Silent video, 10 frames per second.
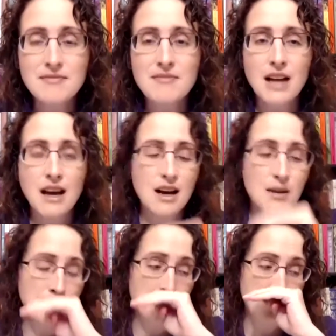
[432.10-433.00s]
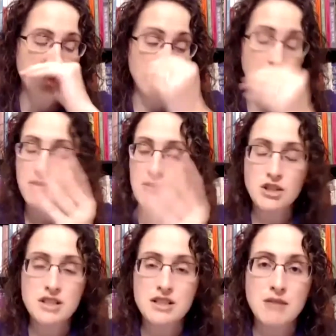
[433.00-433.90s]
And it
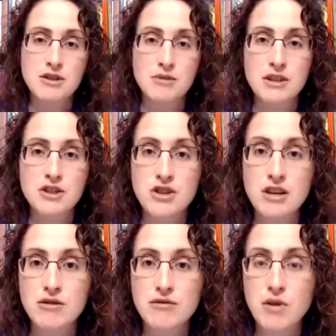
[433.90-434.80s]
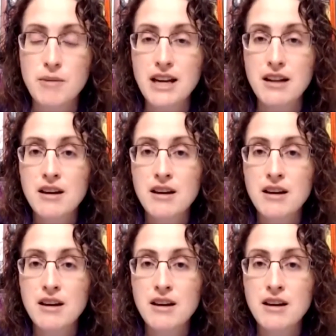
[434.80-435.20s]
was a real struggle for me.